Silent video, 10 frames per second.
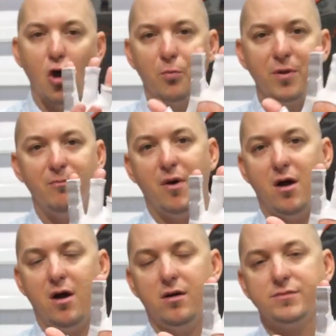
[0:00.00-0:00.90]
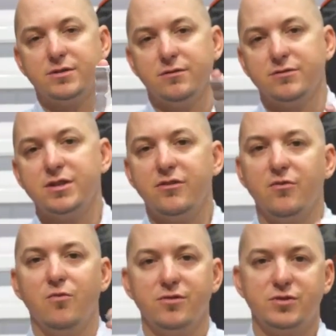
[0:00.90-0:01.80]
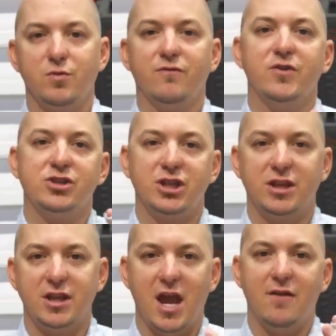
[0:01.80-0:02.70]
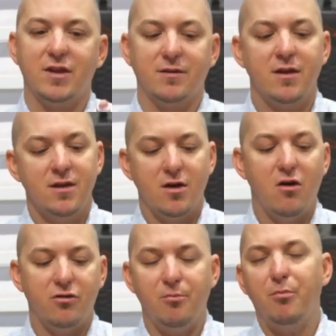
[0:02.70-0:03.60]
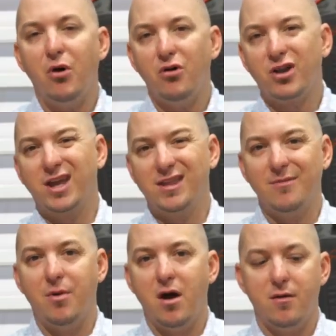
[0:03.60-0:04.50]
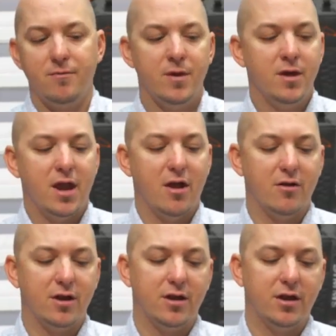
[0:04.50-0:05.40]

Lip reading: open palm, so there's nothing worse when fishing than having all the bulk in the palm area.